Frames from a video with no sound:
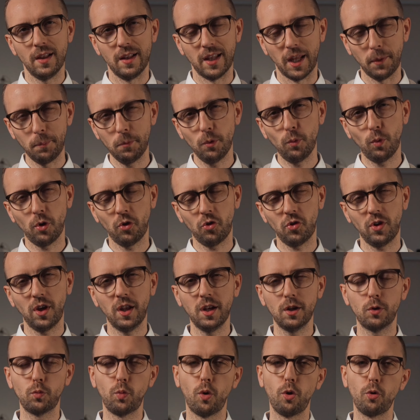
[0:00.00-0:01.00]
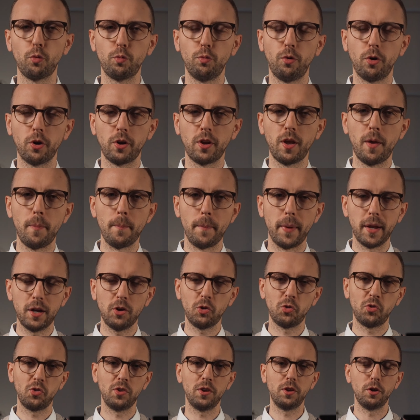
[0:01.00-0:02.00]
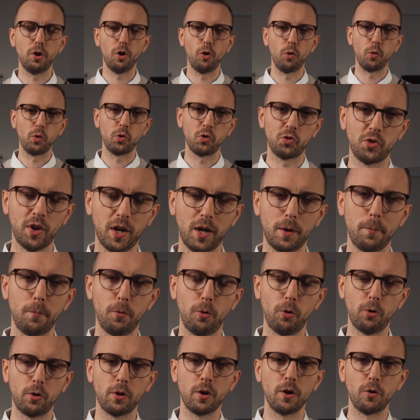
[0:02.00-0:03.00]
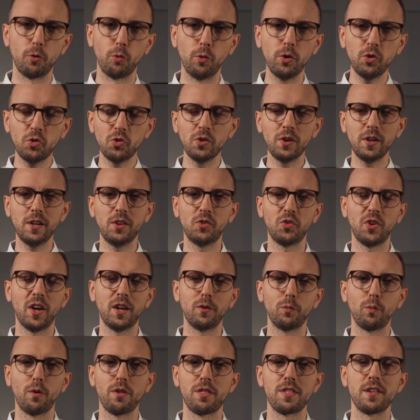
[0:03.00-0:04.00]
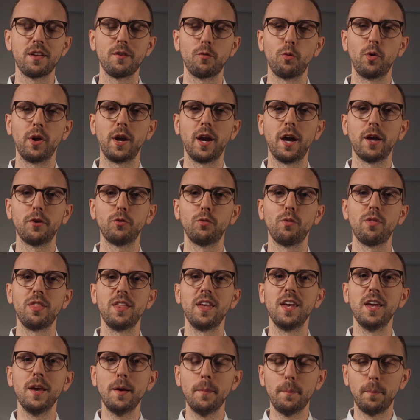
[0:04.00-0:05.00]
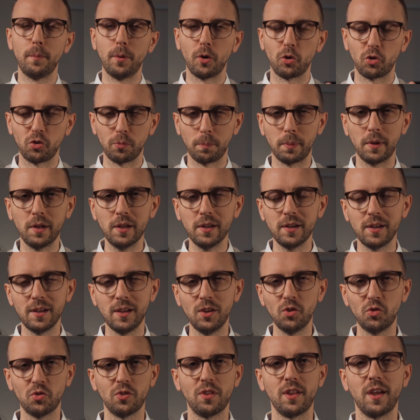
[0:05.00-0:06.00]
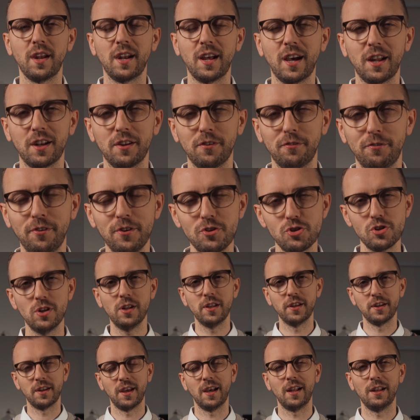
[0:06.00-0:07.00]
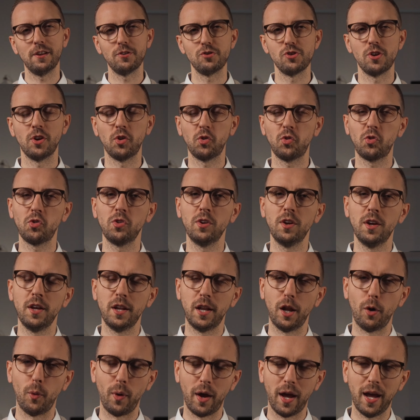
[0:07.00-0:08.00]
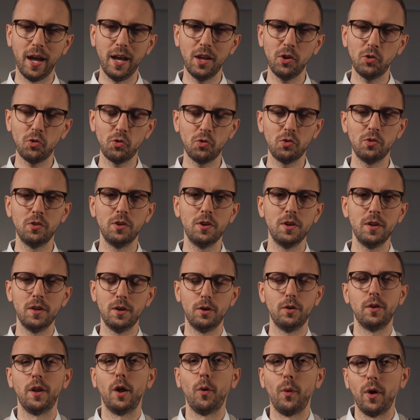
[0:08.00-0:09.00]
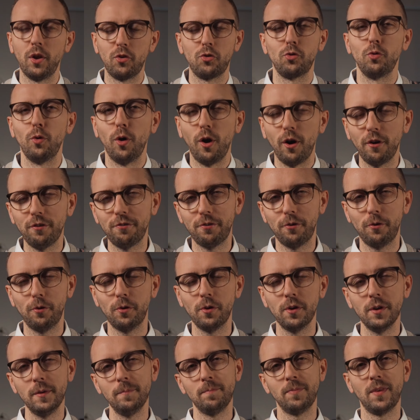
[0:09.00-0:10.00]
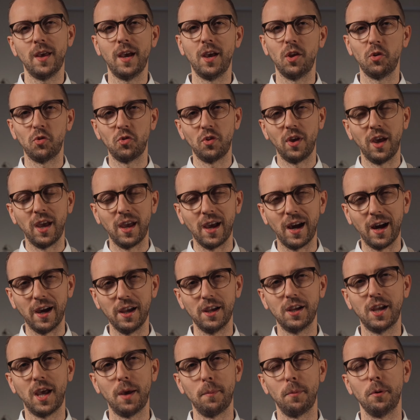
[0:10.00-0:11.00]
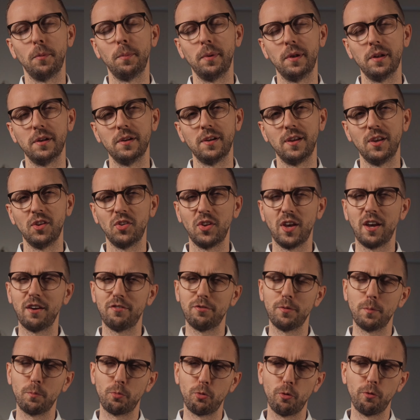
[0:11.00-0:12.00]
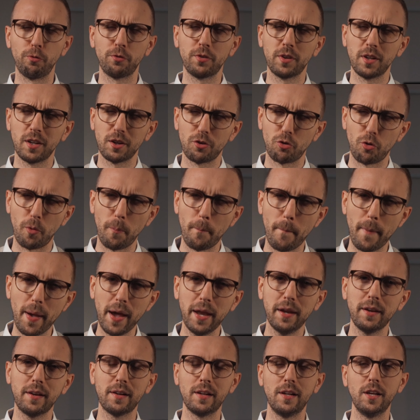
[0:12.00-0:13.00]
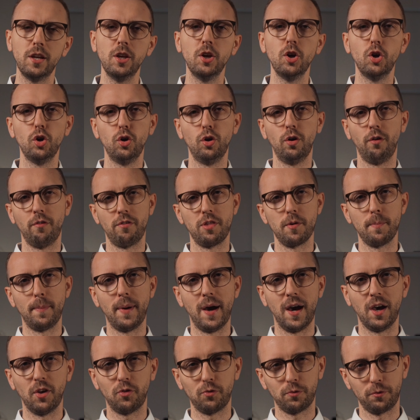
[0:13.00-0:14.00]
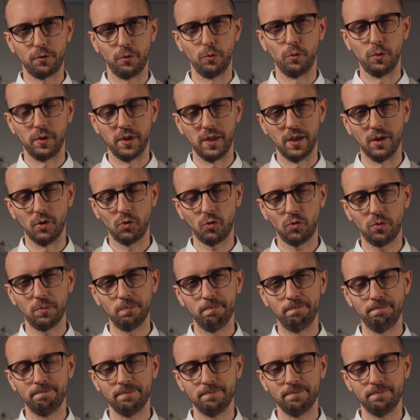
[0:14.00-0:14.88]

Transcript: Let me once again quote what Meta CEO Zuckerberg recently said with regard to the possibilities that artificial intelligence now has, now has to offer, as AI capabilities have improved dramatically over the past few years.